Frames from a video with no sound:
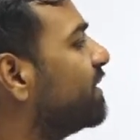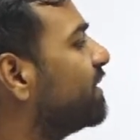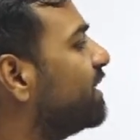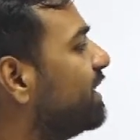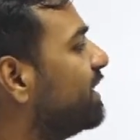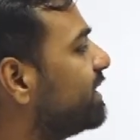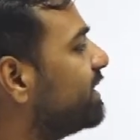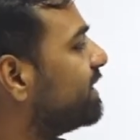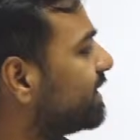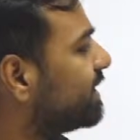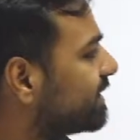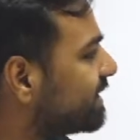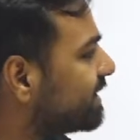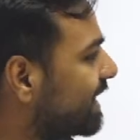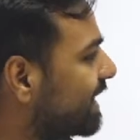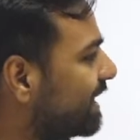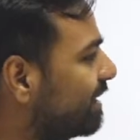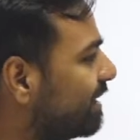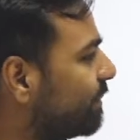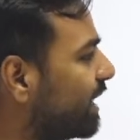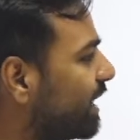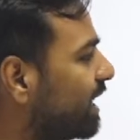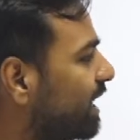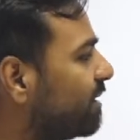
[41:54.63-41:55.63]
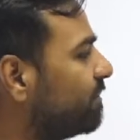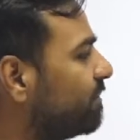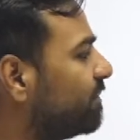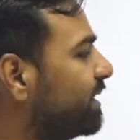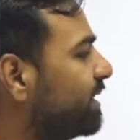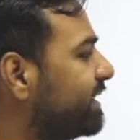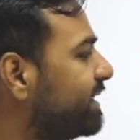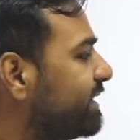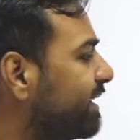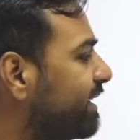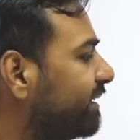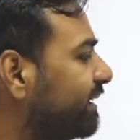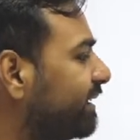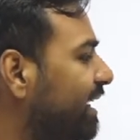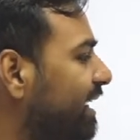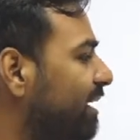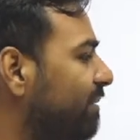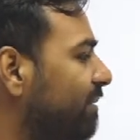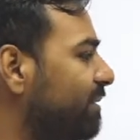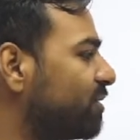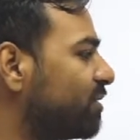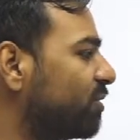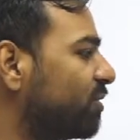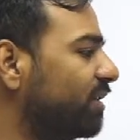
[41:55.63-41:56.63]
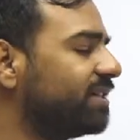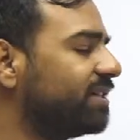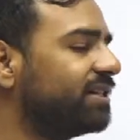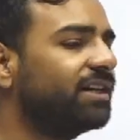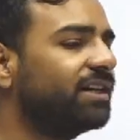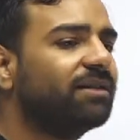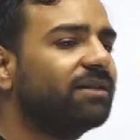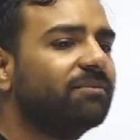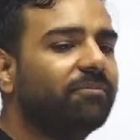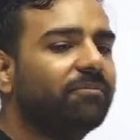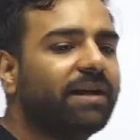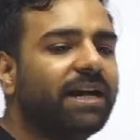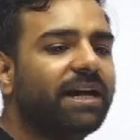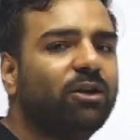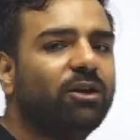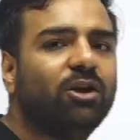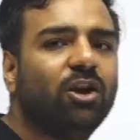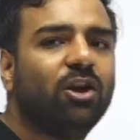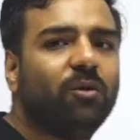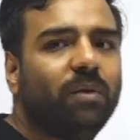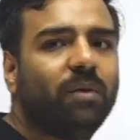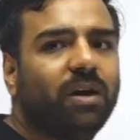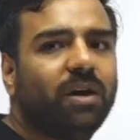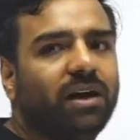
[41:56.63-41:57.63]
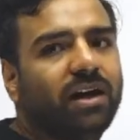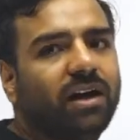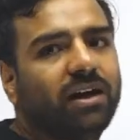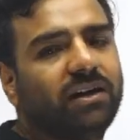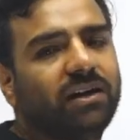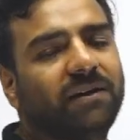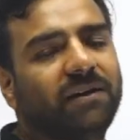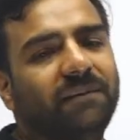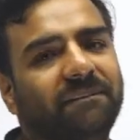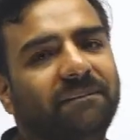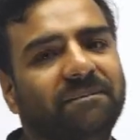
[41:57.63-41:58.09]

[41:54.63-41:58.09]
Is it cerebellum? Is it thalamus? Or is it medulla oblongata?